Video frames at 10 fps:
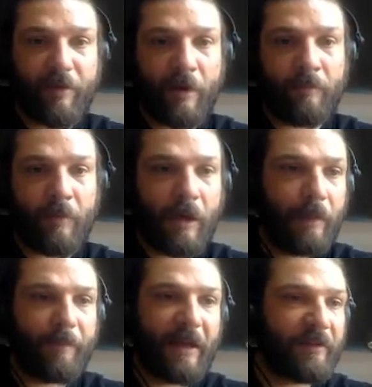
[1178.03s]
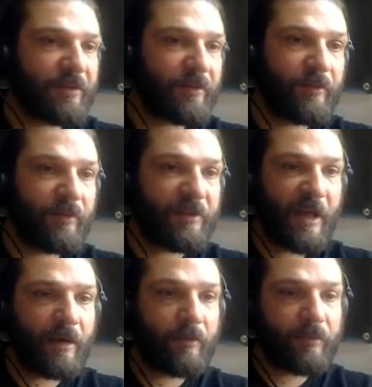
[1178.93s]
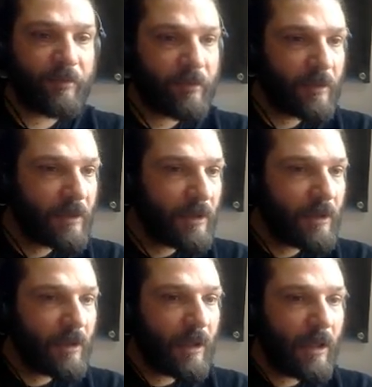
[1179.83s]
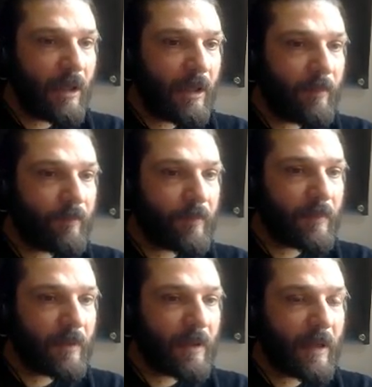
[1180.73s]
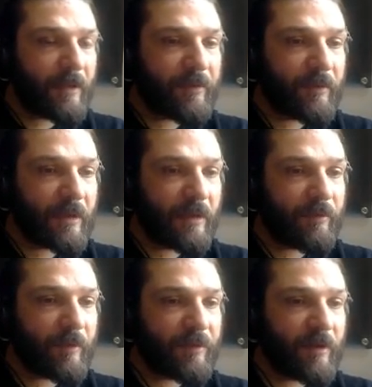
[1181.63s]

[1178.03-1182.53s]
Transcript: drum, bass sound. So I'm going to go into my